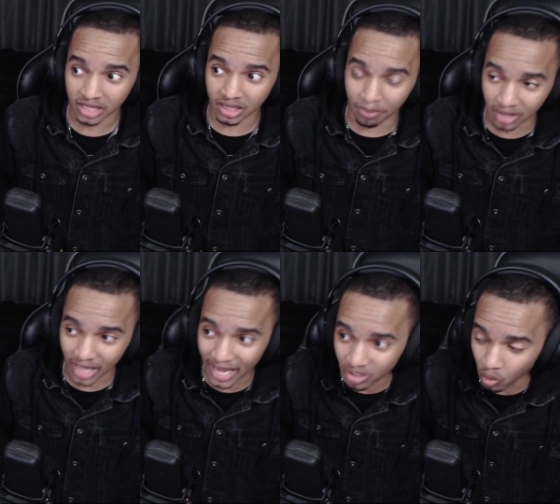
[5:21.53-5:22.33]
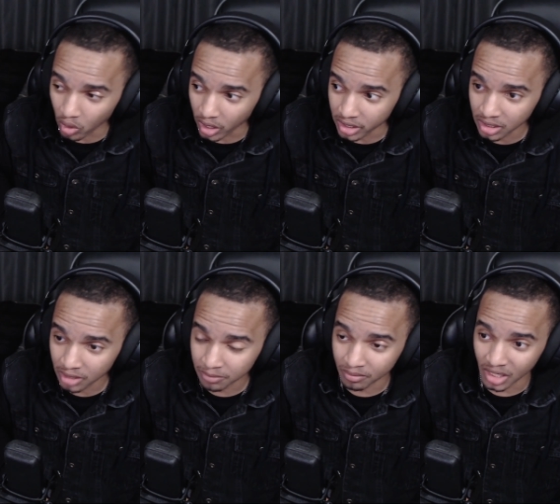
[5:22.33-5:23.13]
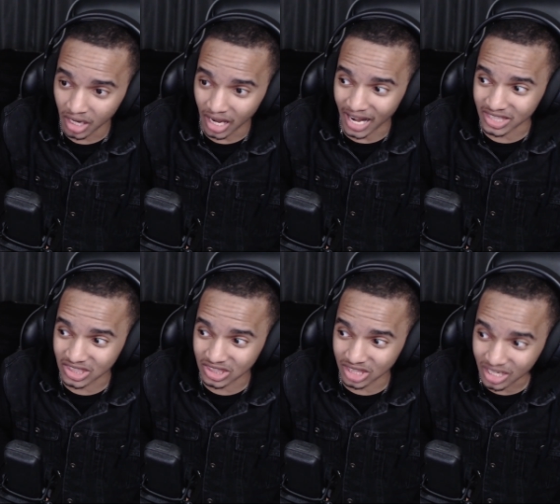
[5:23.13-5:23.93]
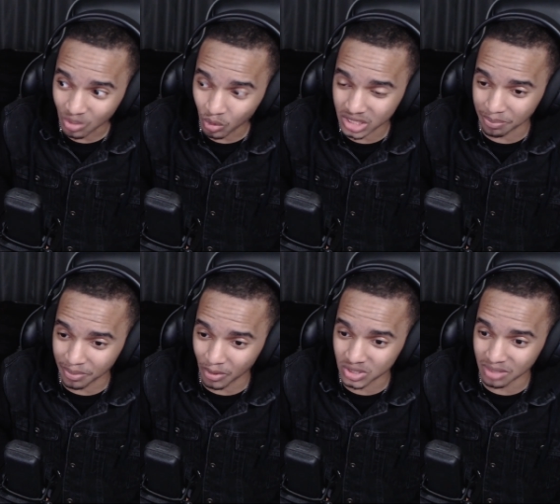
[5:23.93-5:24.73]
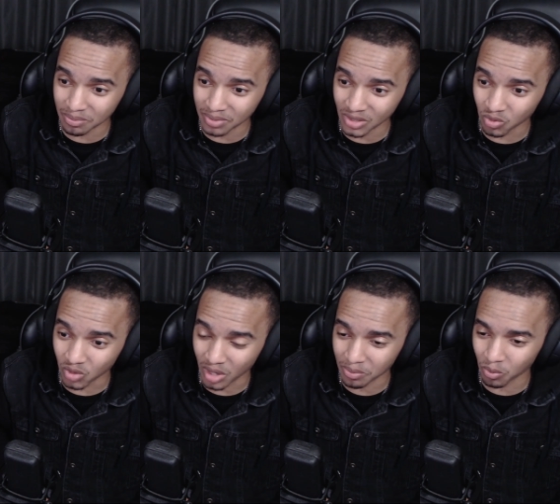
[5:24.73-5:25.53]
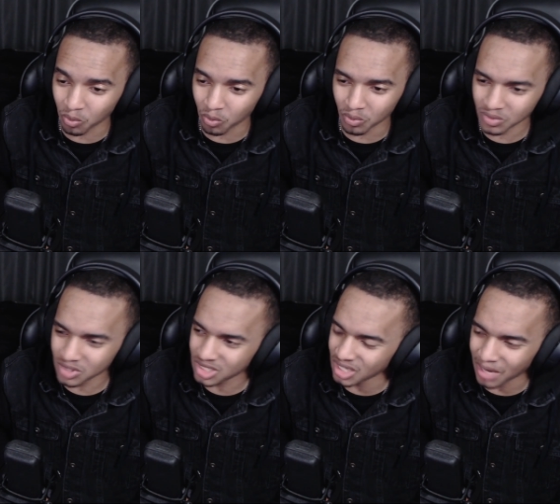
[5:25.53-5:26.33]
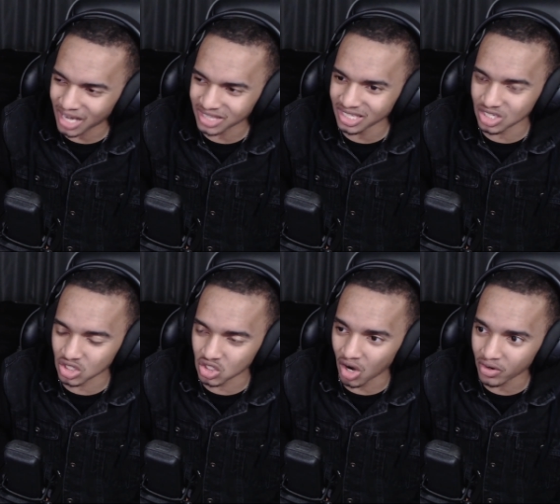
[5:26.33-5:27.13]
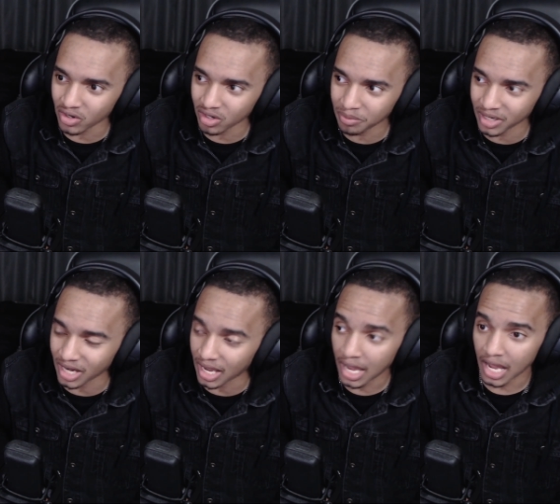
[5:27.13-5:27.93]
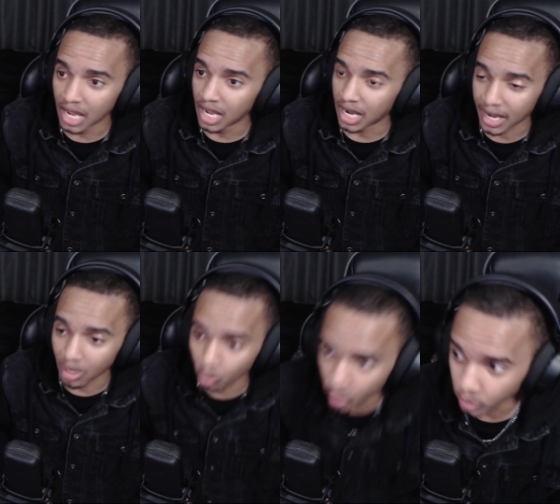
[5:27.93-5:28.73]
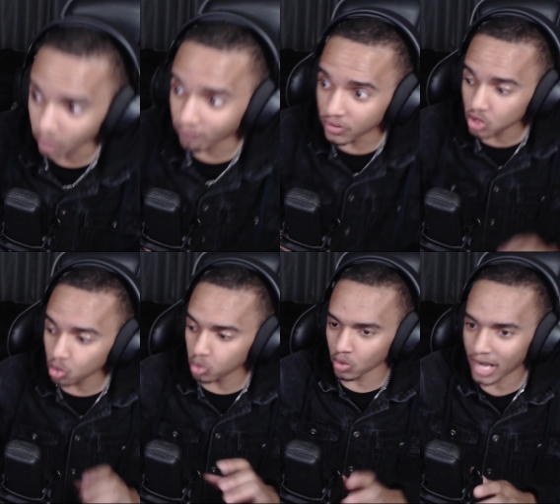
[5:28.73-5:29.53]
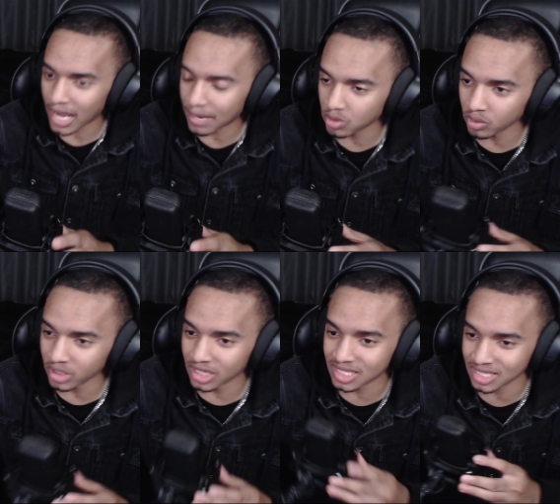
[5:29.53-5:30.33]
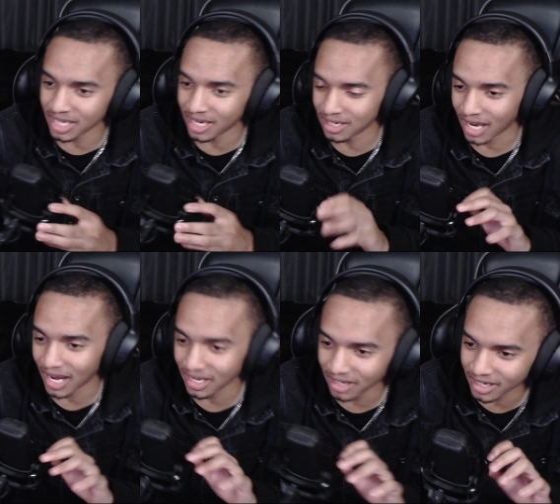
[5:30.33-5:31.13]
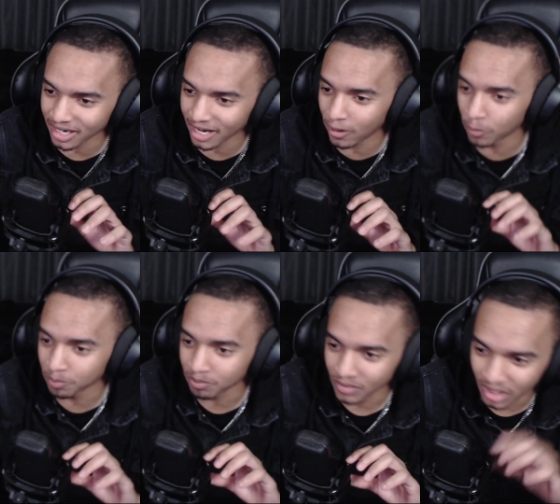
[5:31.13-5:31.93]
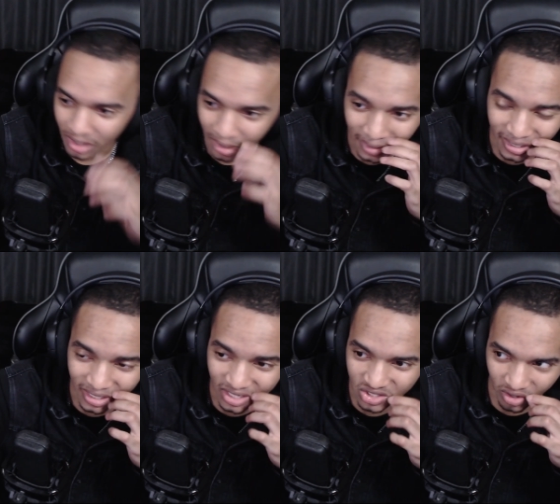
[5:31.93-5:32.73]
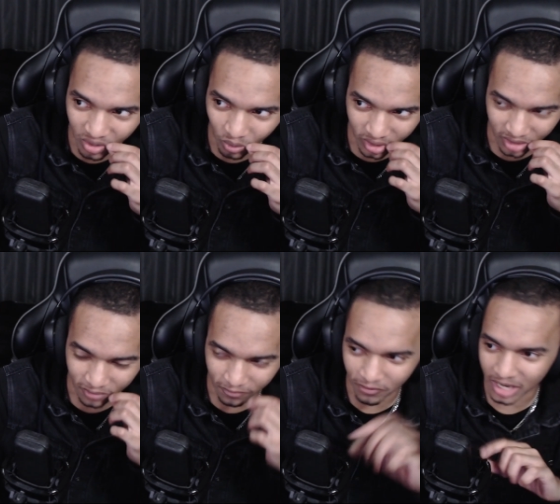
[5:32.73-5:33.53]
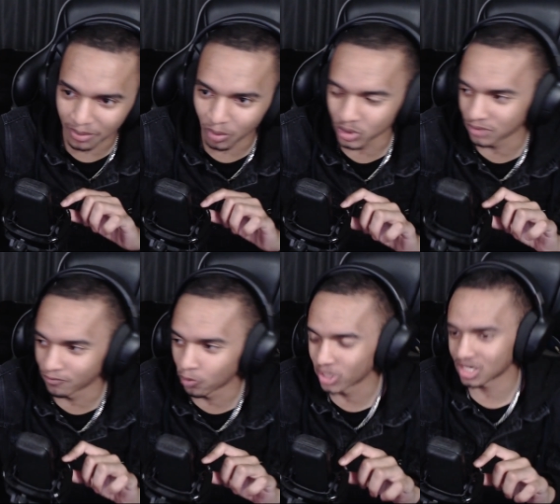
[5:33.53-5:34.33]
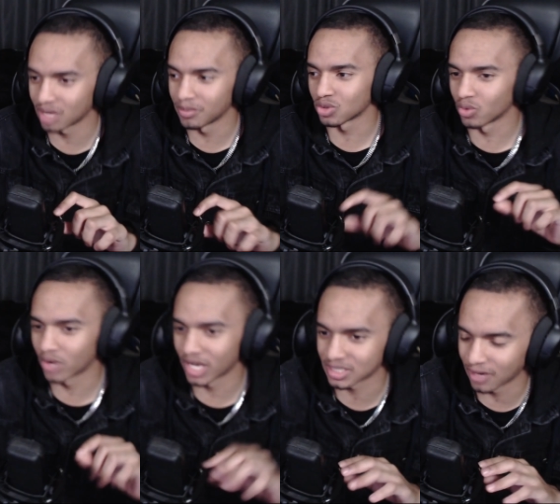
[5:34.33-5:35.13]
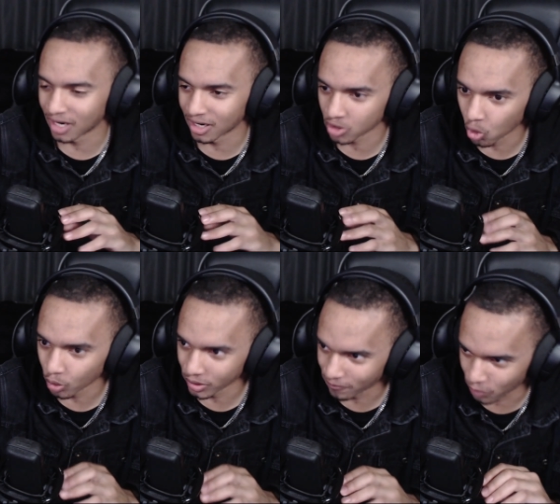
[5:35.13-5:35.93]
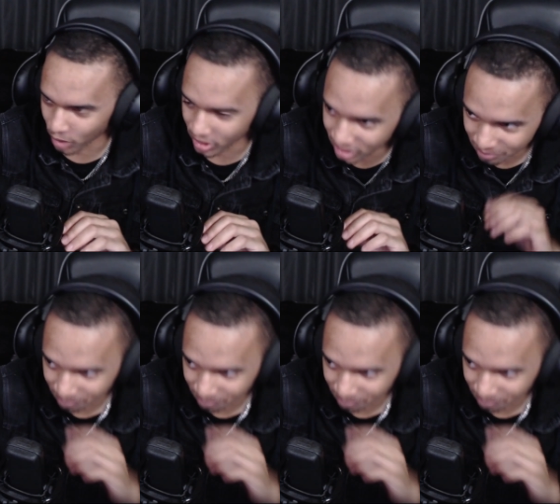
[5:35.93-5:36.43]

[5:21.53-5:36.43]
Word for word: black one, I think, was supposed to be rep. So, I think his daughter, but I don't know. The visuals were absolutely insane. I like how it started with FabvL's voice coming through as uh, Golden Freddy